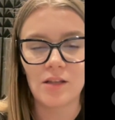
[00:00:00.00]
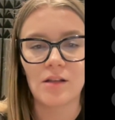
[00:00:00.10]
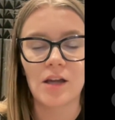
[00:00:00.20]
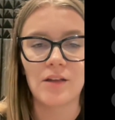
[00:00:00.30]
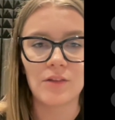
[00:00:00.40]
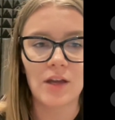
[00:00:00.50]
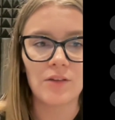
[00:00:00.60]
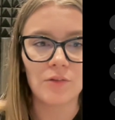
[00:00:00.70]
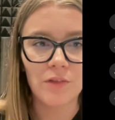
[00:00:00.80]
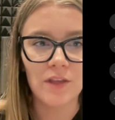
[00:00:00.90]
That I
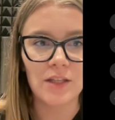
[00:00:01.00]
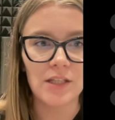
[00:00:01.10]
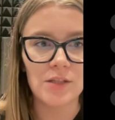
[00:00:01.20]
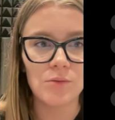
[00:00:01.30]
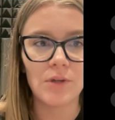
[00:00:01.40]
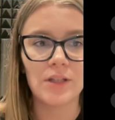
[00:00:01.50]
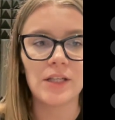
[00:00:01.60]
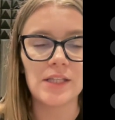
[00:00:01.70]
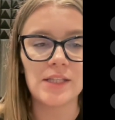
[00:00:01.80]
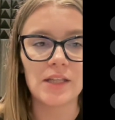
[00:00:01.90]
don't think this one
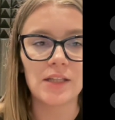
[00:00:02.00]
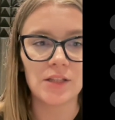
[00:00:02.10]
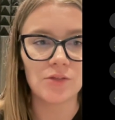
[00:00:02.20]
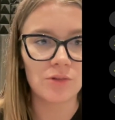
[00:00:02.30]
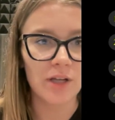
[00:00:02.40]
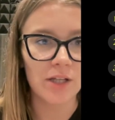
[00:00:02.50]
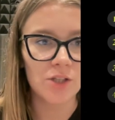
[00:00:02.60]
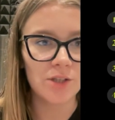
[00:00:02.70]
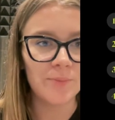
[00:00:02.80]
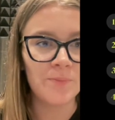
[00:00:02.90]
needs an
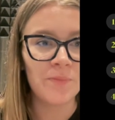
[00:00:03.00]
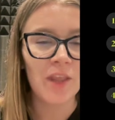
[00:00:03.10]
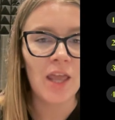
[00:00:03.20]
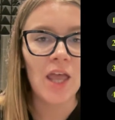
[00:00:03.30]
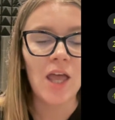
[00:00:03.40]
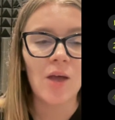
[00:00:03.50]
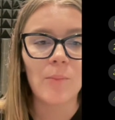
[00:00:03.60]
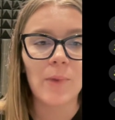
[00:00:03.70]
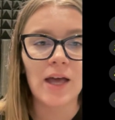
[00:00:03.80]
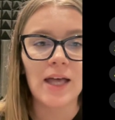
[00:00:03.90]
introduction,
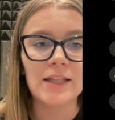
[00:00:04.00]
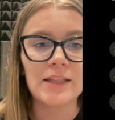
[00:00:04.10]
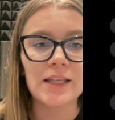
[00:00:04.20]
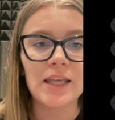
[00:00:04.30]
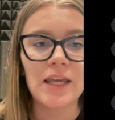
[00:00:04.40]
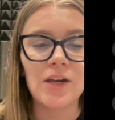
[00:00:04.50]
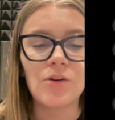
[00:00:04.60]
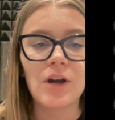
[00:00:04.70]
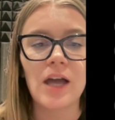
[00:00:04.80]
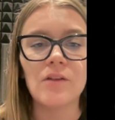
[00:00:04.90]
but
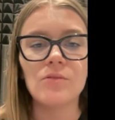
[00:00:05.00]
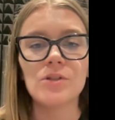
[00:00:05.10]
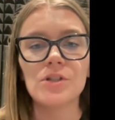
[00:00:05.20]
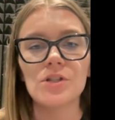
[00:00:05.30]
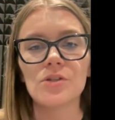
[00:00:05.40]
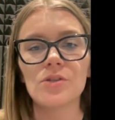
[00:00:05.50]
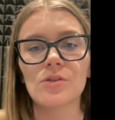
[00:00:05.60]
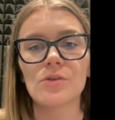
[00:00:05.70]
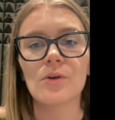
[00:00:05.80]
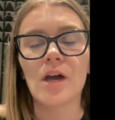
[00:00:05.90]
here I want
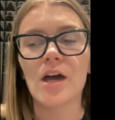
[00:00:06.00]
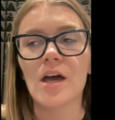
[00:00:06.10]
to